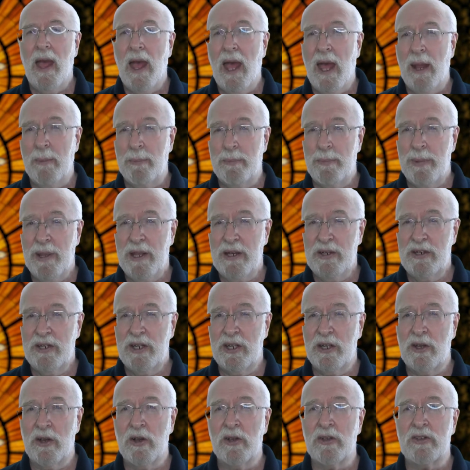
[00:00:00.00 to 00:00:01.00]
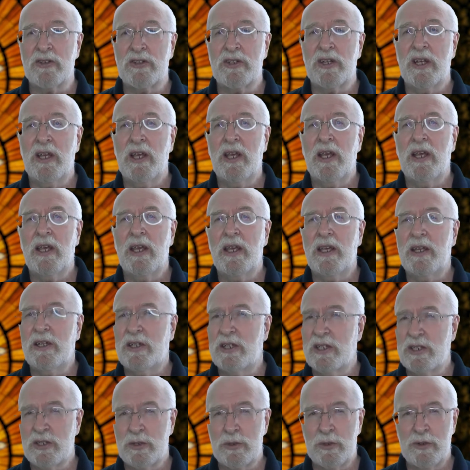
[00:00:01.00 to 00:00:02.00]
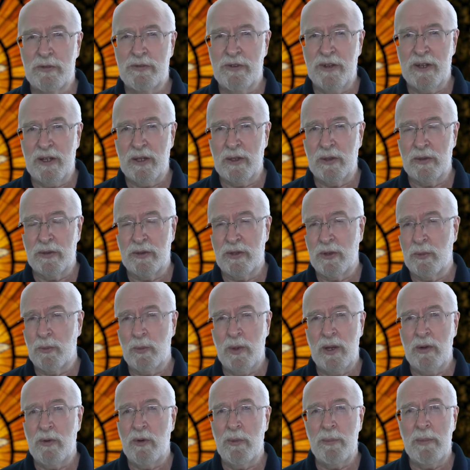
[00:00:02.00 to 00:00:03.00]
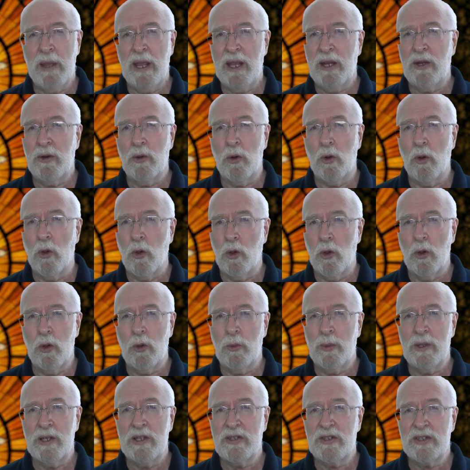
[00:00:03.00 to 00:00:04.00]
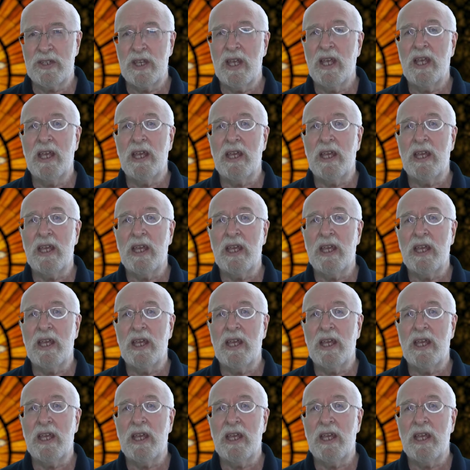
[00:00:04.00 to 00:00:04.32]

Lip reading: At Pentecost, it is revealed that we remain always